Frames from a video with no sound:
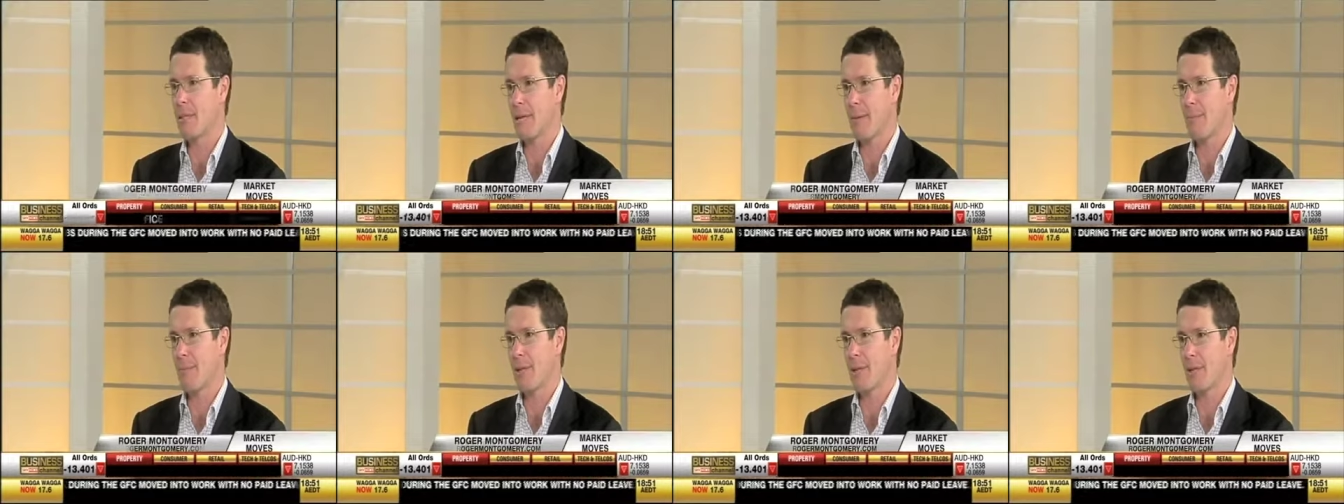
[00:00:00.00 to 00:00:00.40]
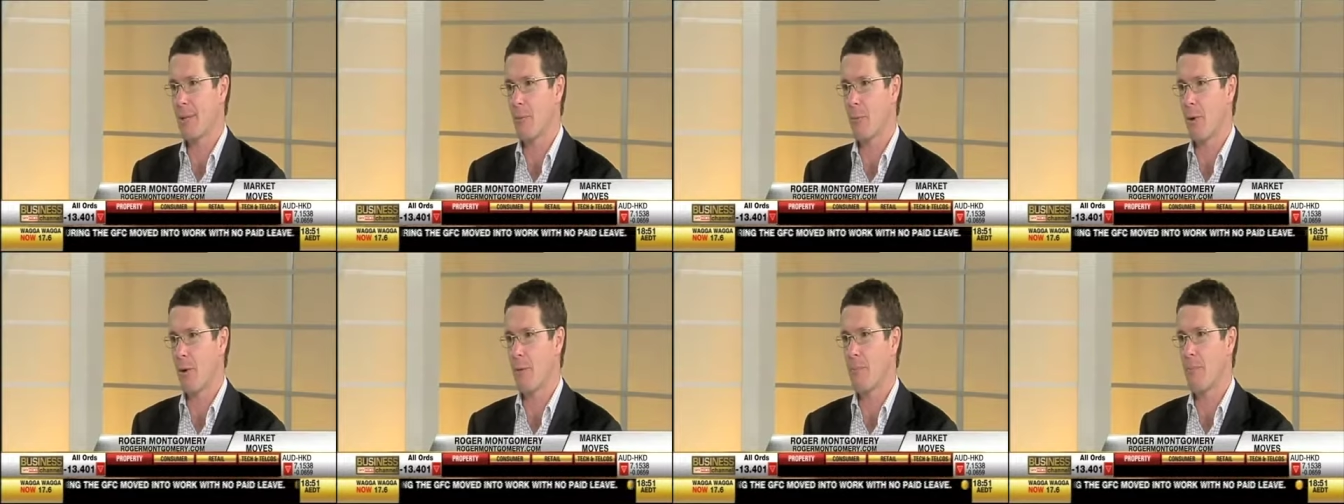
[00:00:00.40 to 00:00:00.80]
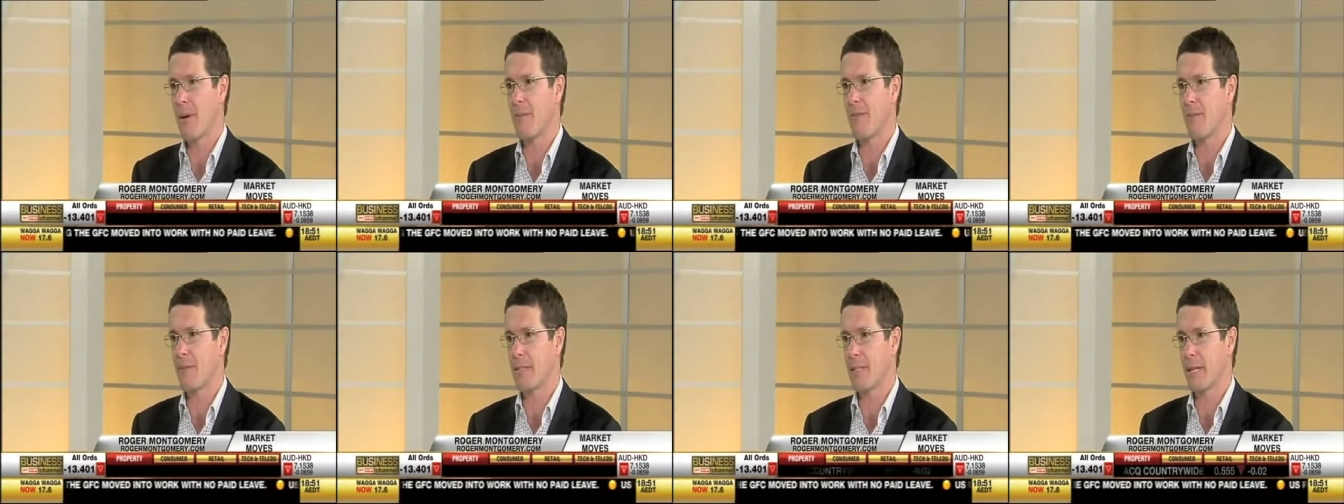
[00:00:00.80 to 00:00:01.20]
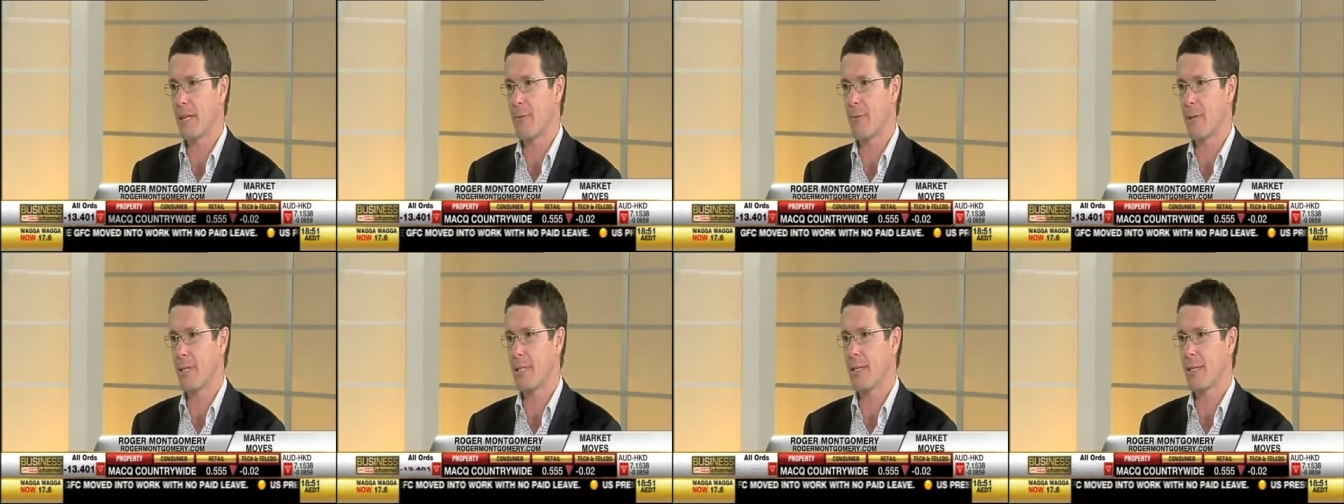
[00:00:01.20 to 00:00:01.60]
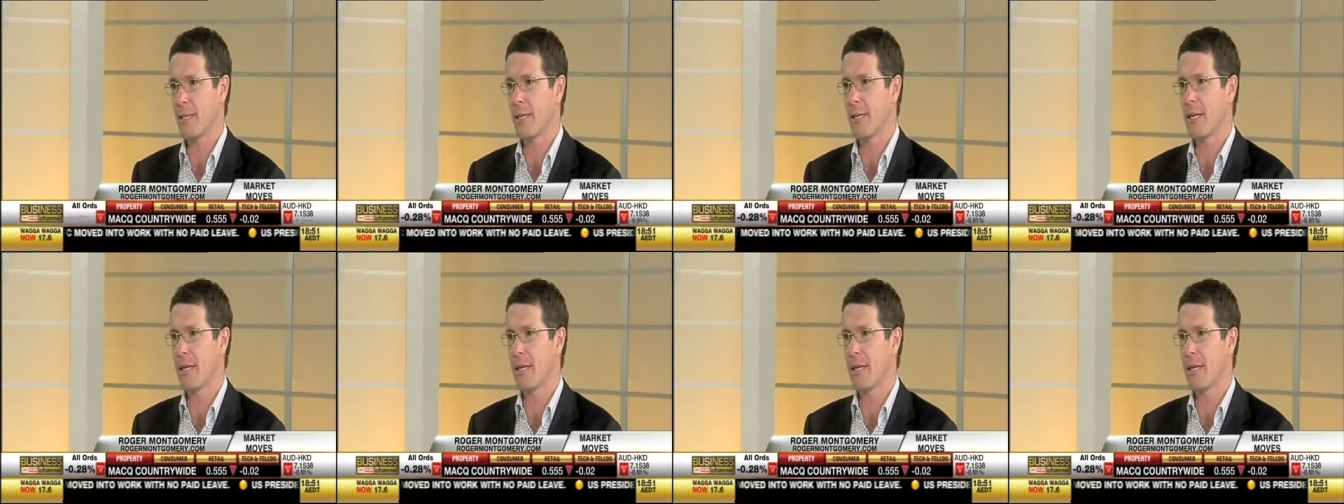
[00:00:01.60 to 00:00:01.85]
something that Warren Buffett said recently.